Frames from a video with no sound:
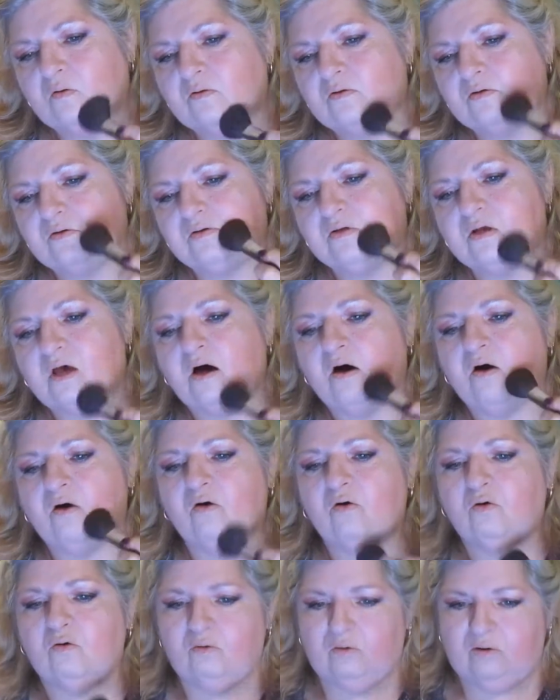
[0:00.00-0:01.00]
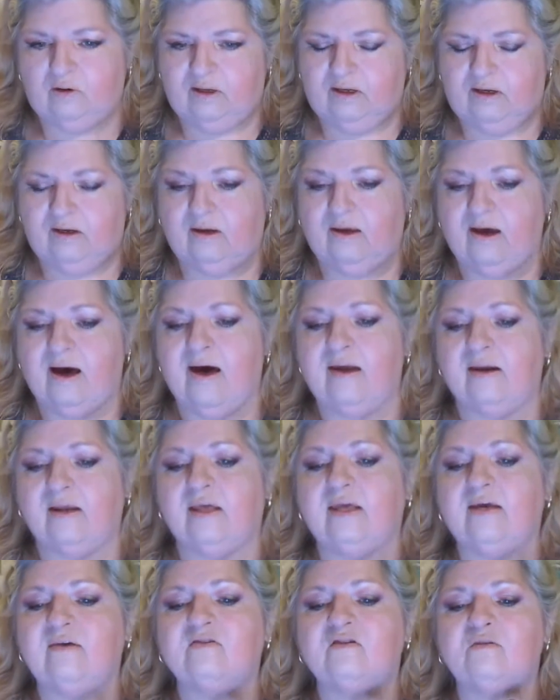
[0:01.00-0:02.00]
So it kind of
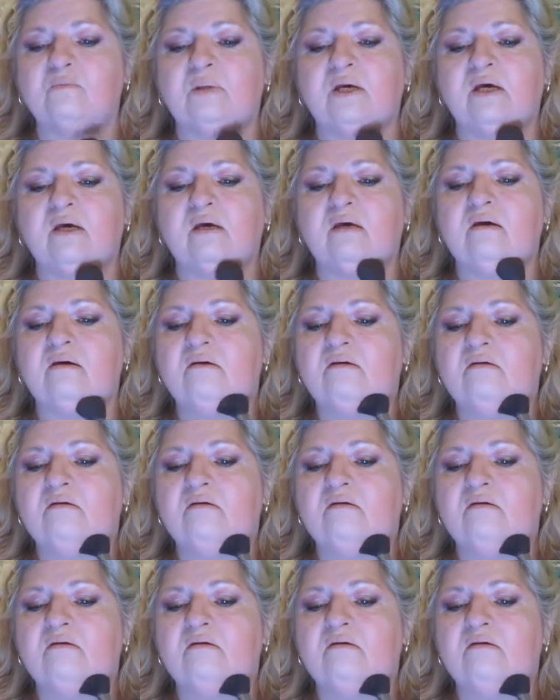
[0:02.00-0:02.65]
gives me